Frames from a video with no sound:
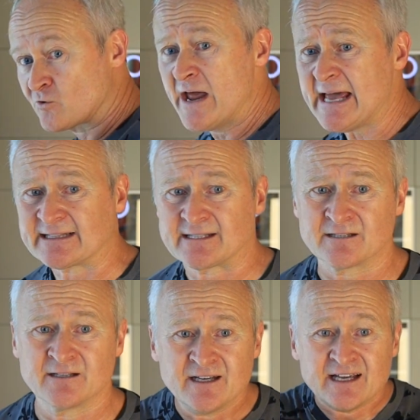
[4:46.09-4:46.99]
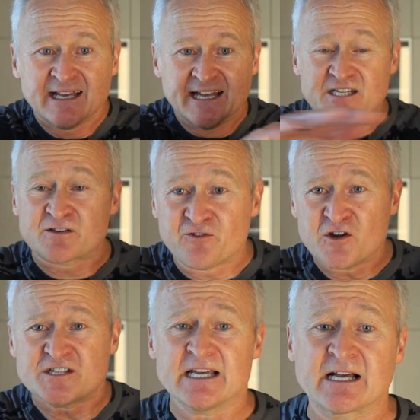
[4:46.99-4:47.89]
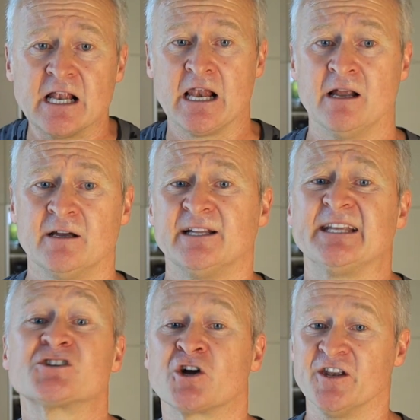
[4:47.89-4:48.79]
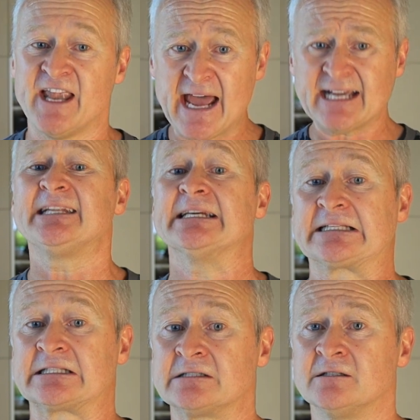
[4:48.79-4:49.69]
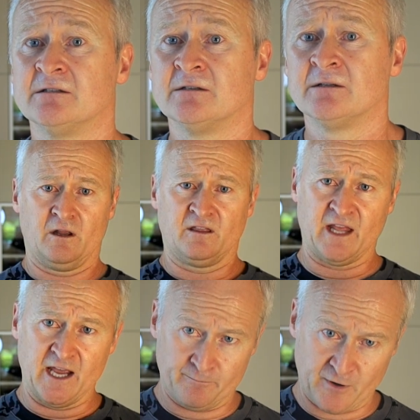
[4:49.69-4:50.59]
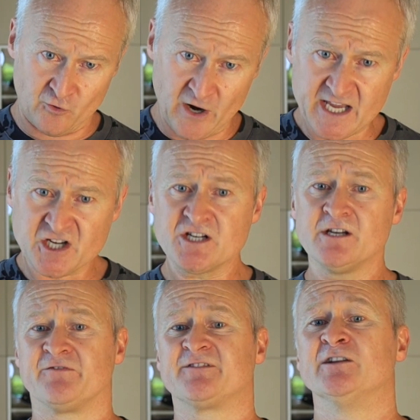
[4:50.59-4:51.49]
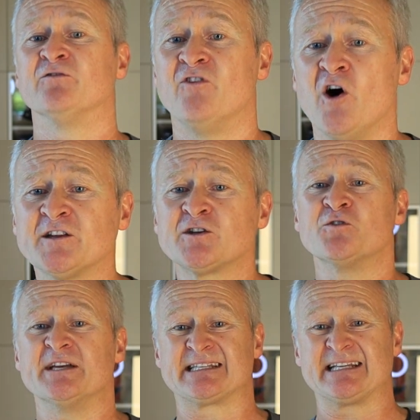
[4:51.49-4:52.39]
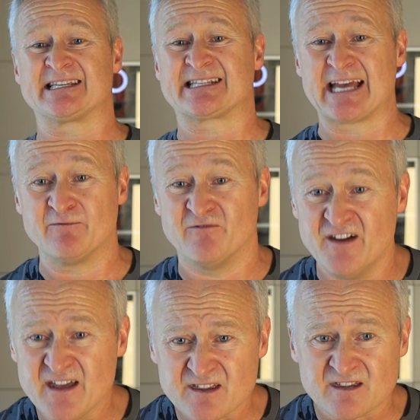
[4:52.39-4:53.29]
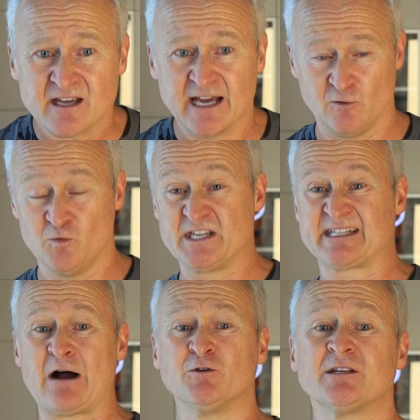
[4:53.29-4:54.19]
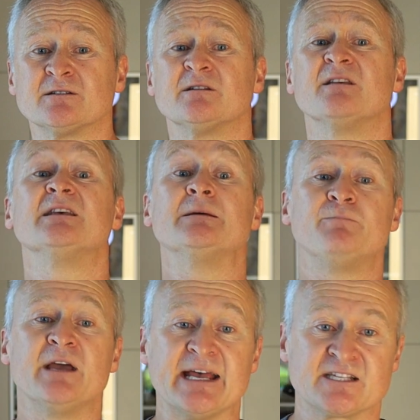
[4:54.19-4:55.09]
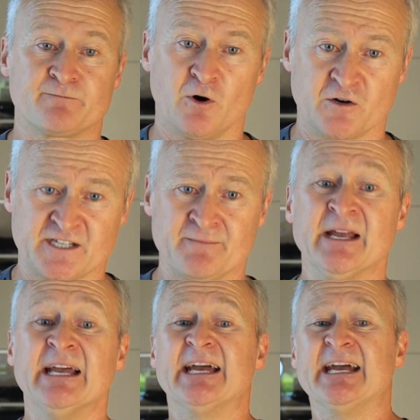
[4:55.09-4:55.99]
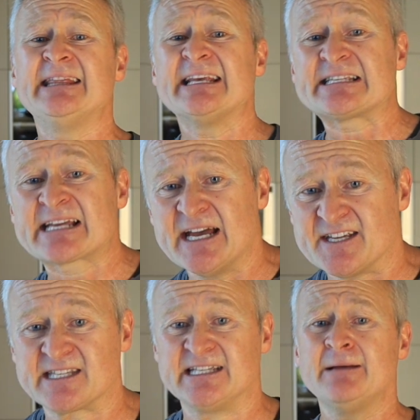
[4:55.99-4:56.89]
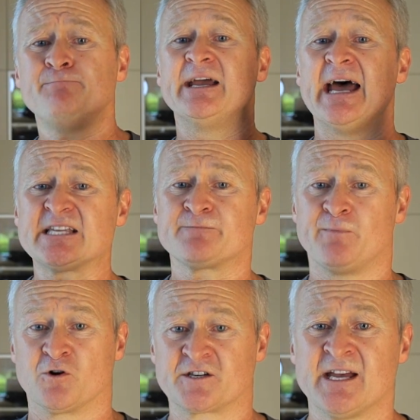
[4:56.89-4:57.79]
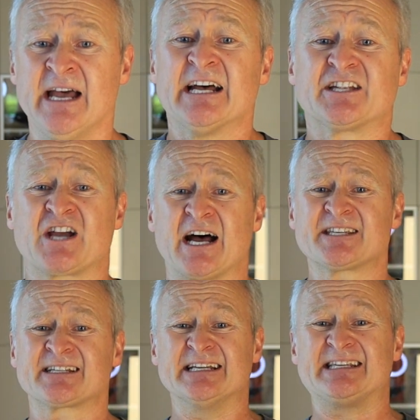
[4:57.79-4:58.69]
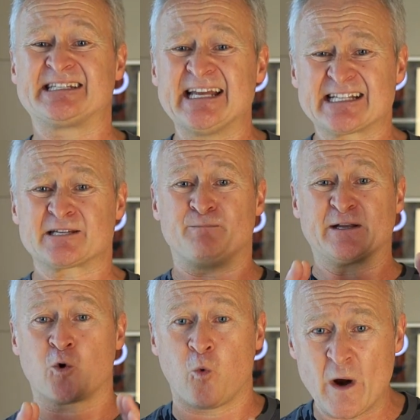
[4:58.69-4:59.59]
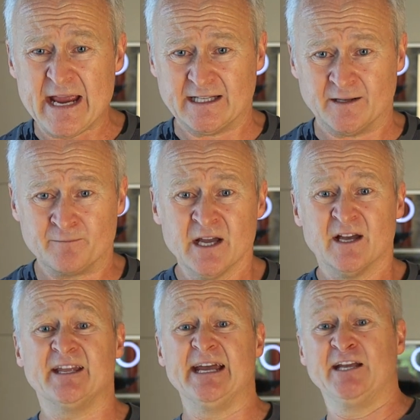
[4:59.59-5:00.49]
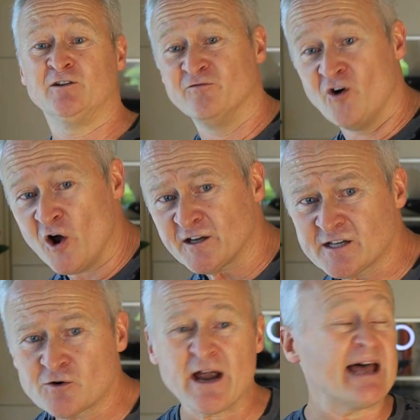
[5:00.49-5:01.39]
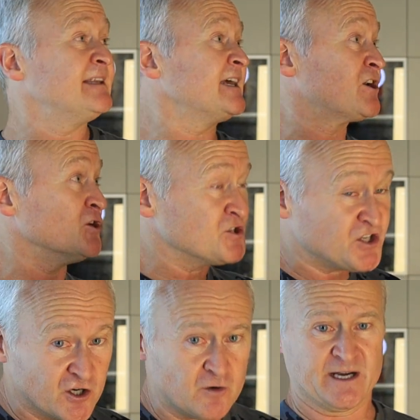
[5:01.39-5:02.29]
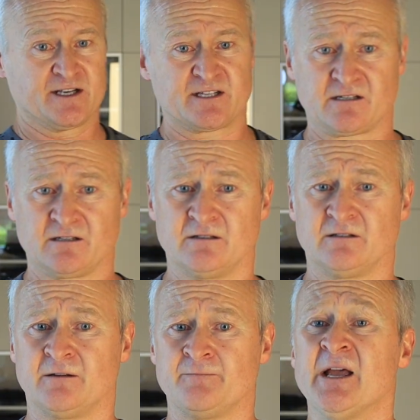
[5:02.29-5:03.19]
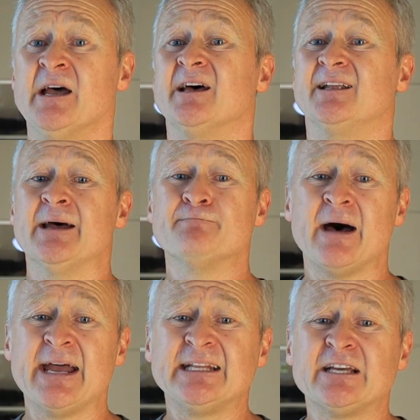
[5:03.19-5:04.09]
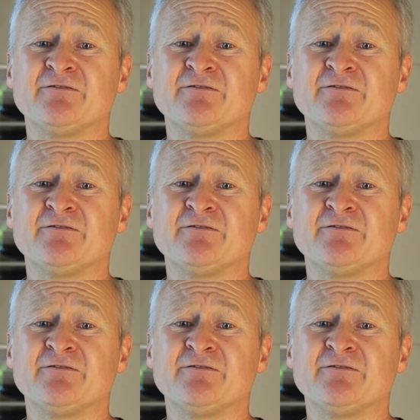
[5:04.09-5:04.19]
grid is physically disconnected, The operation of the inverter is the same with and without the EPS box. In this case, the EPS box just sits between the inverter and the consumers. The main